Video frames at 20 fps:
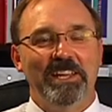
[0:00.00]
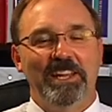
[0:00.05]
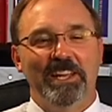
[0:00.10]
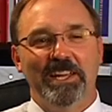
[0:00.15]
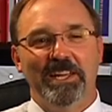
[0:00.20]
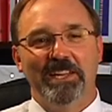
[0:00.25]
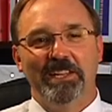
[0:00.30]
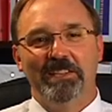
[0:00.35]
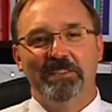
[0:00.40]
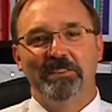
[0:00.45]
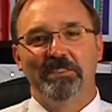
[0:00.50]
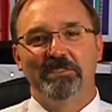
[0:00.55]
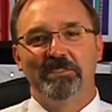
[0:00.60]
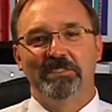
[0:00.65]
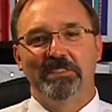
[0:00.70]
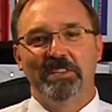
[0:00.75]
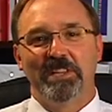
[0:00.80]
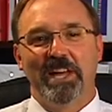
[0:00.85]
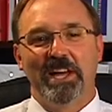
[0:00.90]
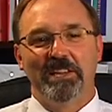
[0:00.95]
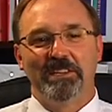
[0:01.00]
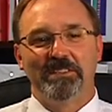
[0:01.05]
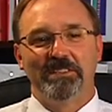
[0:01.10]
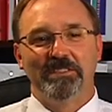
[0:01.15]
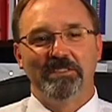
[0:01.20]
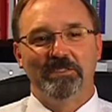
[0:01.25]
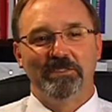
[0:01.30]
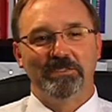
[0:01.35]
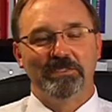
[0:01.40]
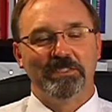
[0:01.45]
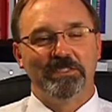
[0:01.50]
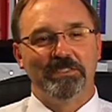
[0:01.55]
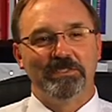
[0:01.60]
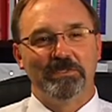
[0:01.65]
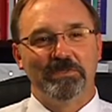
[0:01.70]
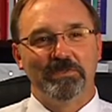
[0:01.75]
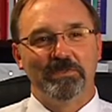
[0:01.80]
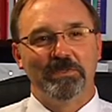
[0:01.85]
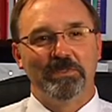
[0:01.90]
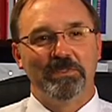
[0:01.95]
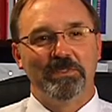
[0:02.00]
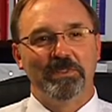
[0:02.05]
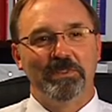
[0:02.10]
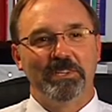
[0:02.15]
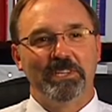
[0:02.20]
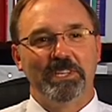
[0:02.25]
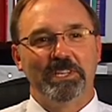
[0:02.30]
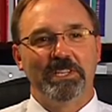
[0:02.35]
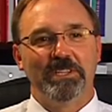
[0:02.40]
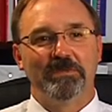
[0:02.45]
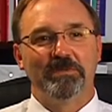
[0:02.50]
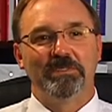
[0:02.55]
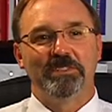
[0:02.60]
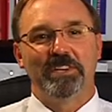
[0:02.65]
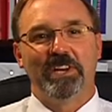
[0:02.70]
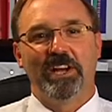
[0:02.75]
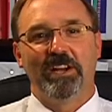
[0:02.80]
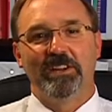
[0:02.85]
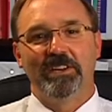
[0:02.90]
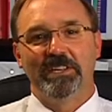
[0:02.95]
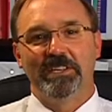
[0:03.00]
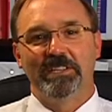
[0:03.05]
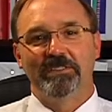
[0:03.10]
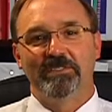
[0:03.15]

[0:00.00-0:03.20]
and there's a lot of nurses who are looking at retiring.